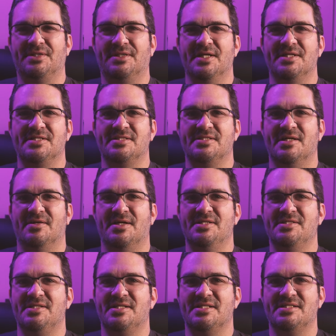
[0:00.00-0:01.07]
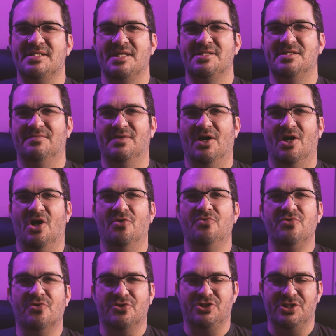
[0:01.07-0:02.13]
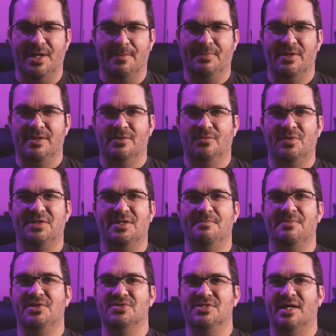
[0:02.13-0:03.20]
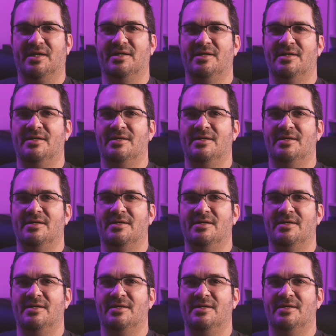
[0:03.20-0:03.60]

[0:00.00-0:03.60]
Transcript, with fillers: with this is there isn't a sense of ownership with the music.